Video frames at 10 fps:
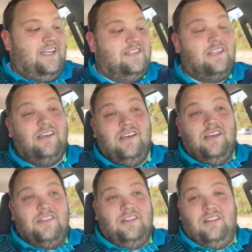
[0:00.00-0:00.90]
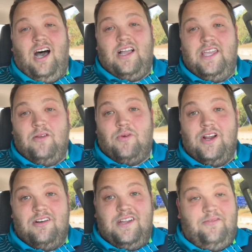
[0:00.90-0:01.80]
is the locking
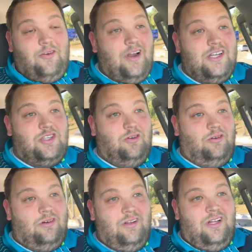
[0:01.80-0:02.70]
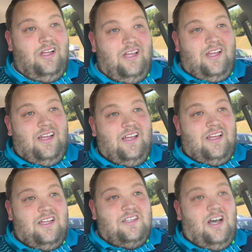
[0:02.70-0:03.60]
rear differential.
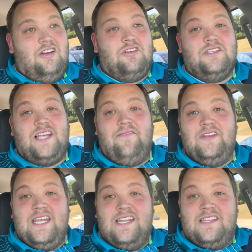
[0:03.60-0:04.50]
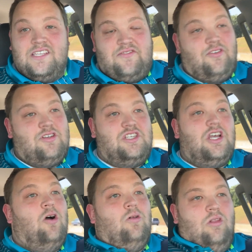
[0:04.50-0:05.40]
Tundras have needed this for
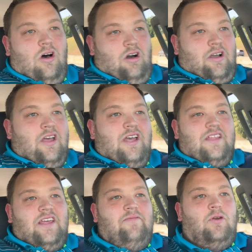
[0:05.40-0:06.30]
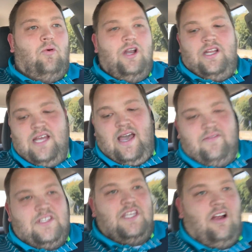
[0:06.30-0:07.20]
so long. They've been wanting to
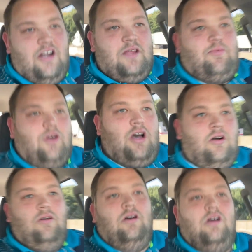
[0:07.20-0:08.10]
have the TRD Pro